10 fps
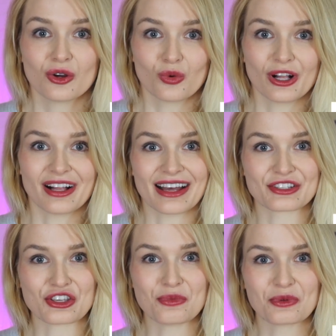Well, as
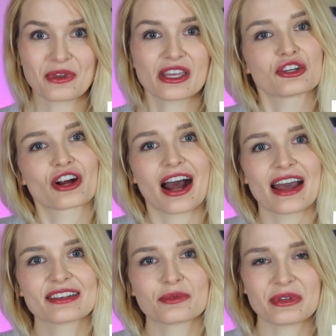a human being, your
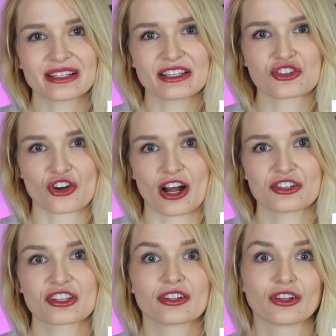eye is immediately drawn
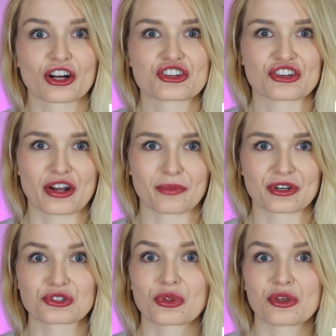to the larger
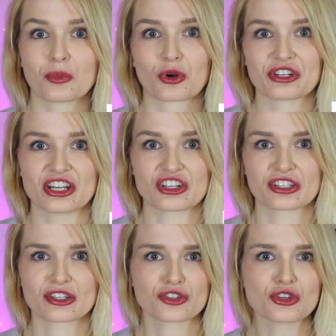numbers with the more digits.